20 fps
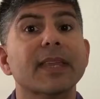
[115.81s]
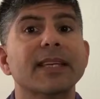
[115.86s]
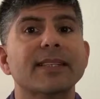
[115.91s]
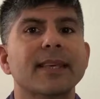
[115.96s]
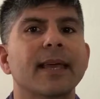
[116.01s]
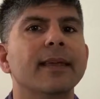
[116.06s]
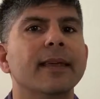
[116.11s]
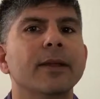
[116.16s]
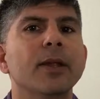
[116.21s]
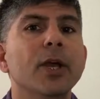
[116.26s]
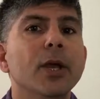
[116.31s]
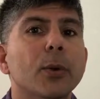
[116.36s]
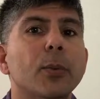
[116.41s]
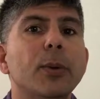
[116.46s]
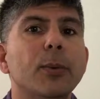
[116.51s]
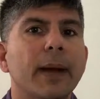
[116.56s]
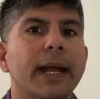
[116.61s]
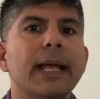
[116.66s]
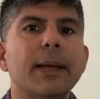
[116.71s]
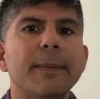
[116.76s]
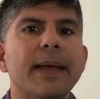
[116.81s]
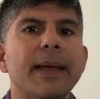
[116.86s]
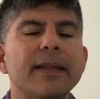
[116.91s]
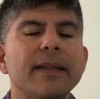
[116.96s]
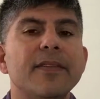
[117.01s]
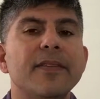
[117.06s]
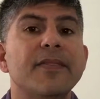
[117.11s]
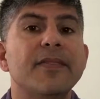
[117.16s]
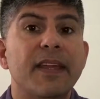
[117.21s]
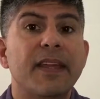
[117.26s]
Second, we
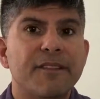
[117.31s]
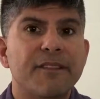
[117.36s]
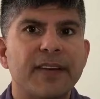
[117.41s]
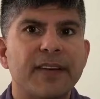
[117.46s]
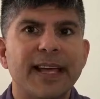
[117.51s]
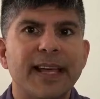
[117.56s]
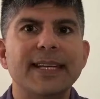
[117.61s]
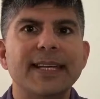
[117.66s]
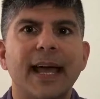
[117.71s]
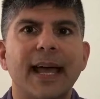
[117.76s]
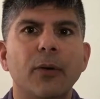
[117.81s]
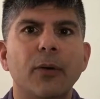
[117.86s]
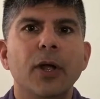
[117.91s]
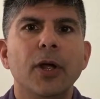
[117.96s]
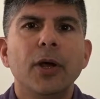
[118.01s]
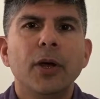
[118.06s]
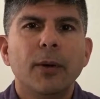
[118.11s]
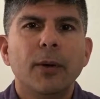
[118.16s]
recommended that they find out